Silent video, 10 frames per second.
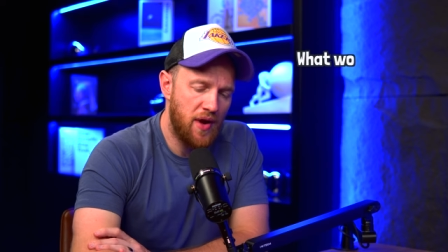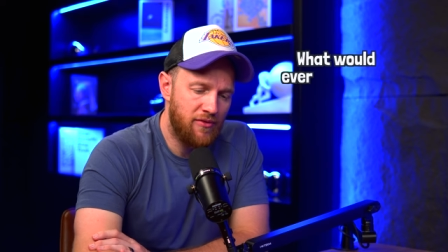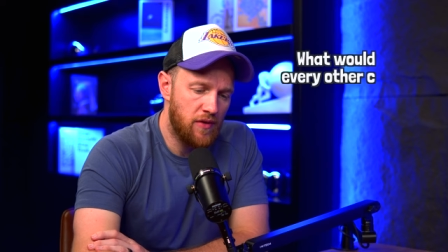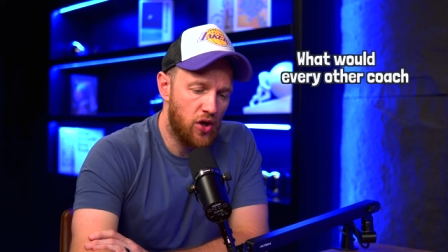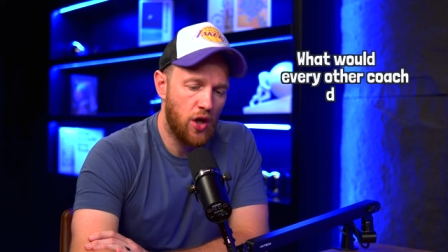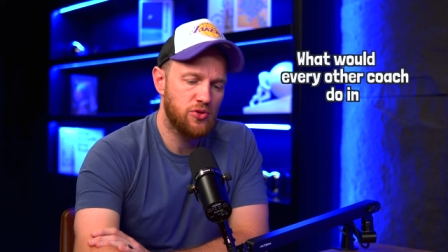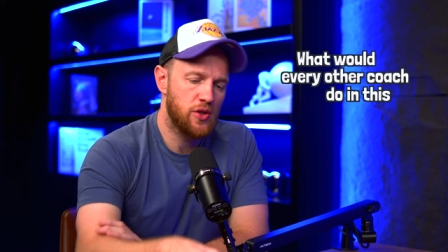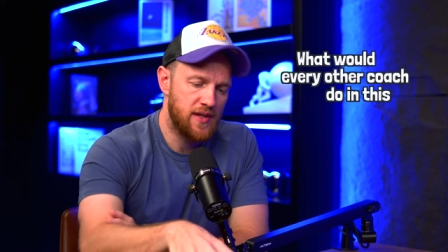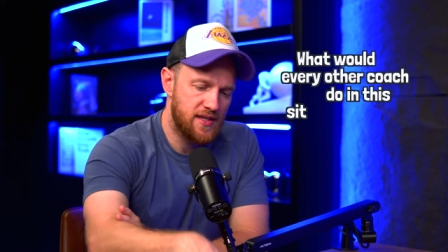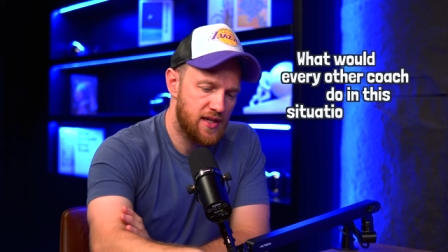would every other coach
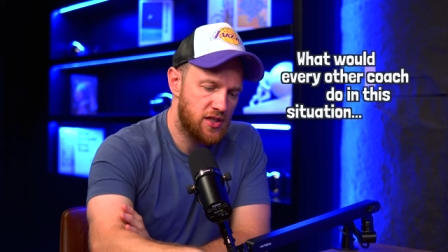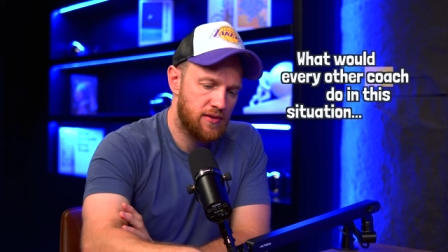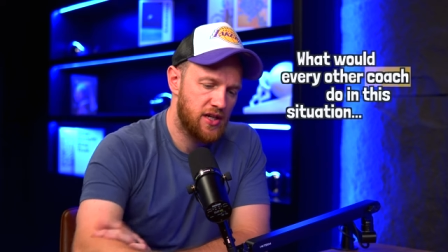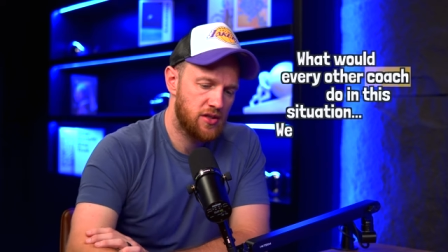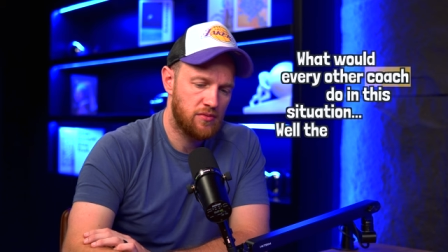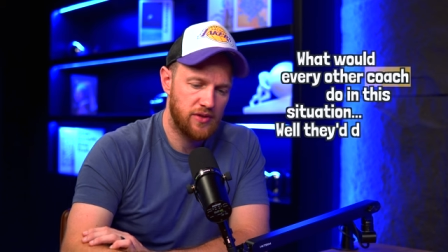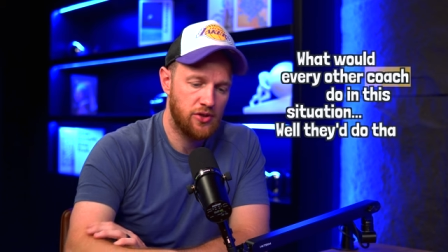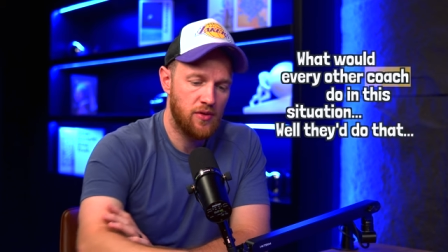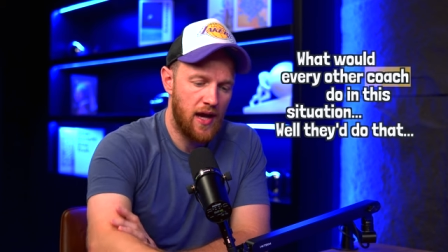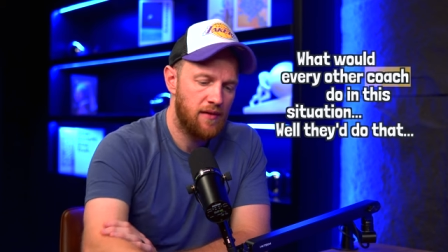do in this situation? Will
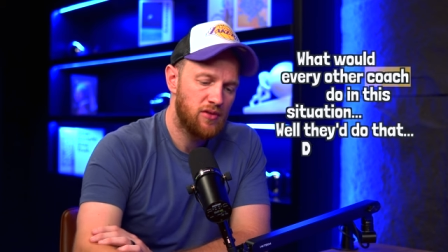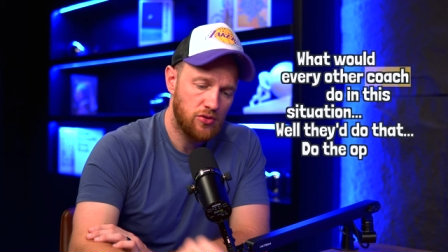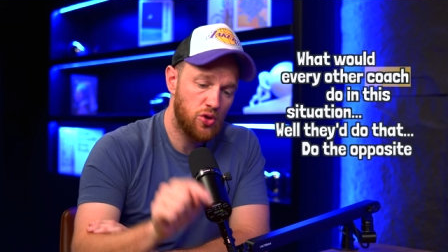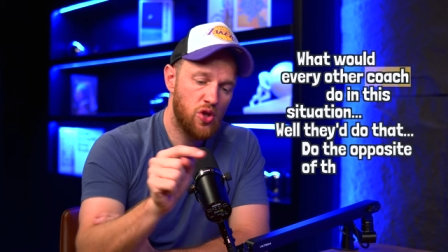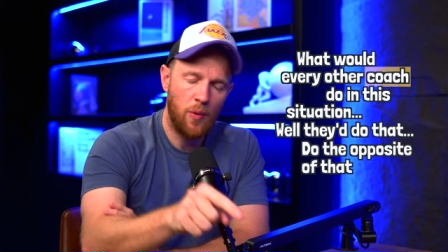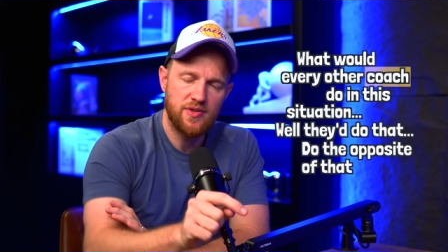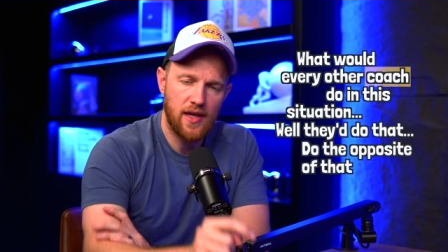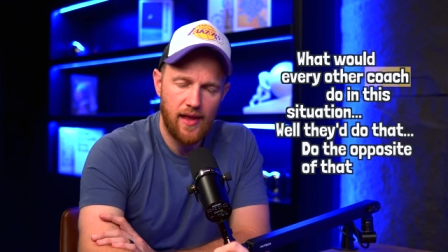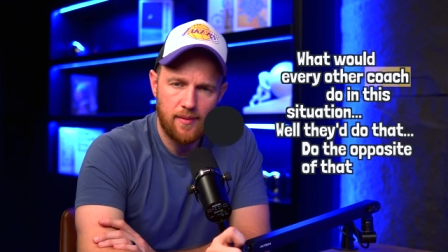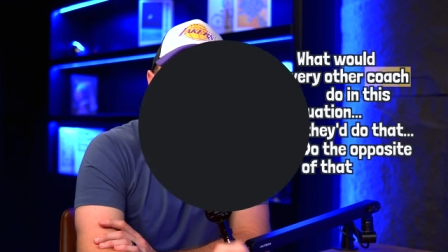they do that? Do the opposite of that.